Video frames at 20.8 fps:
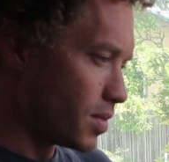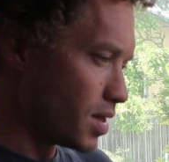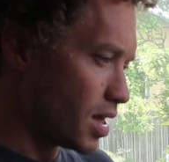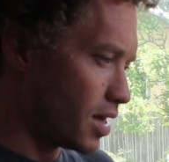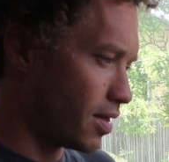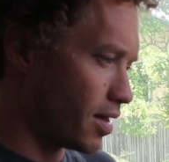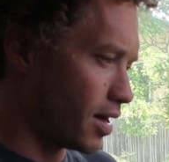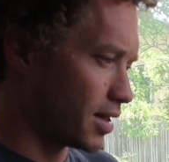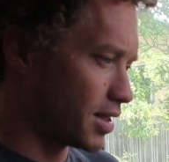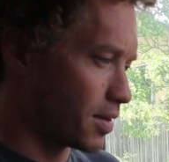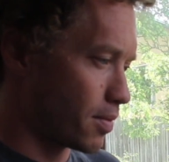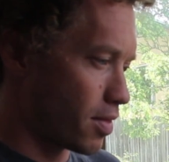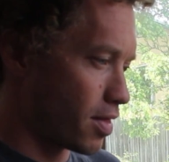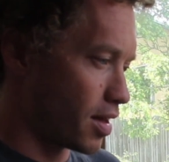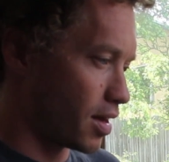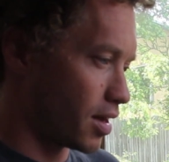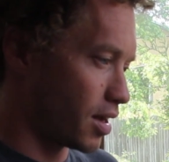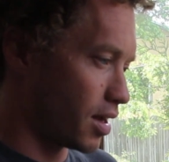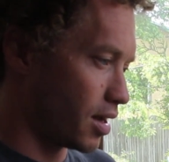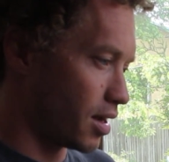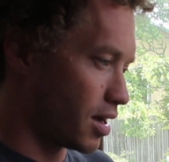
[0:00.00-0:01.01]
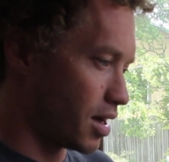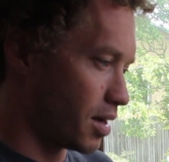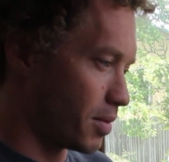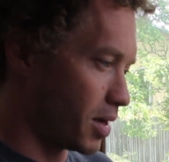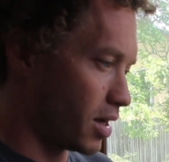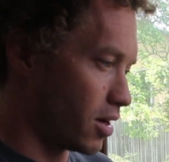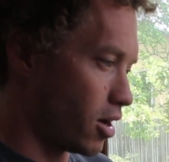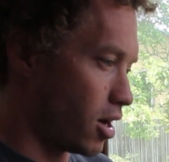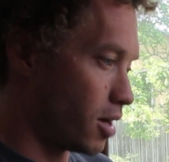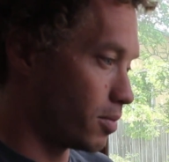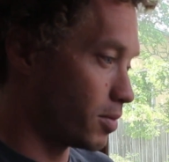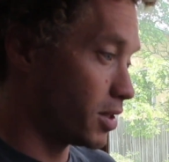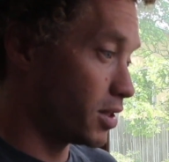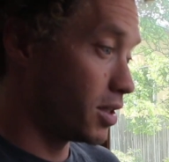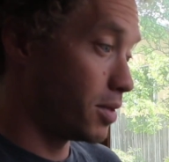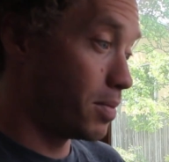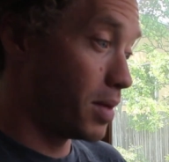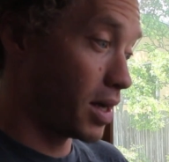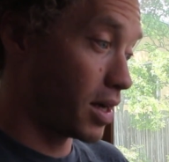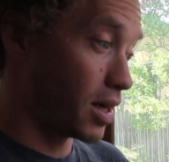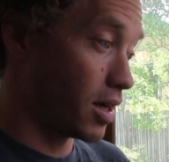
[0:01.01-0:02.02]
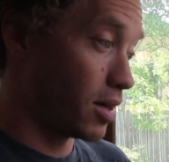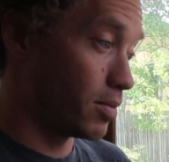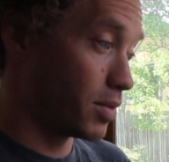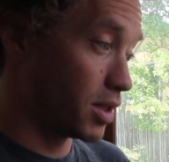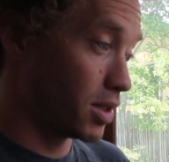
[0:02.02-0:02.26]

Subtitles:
And thus I'm thinking I might opt to pick up